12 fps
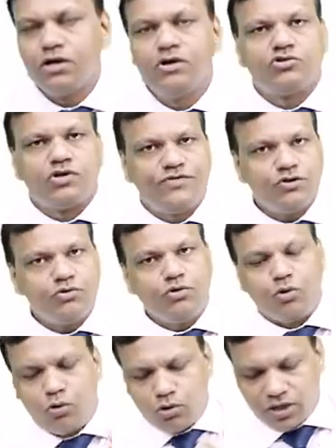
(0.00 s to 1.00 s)
So if you
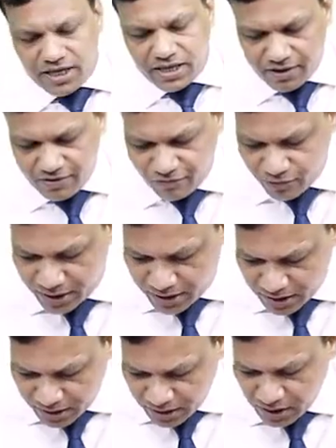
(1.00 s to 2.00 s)
note
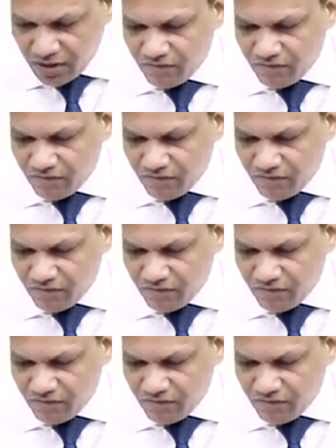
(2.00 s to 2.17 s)
carefully,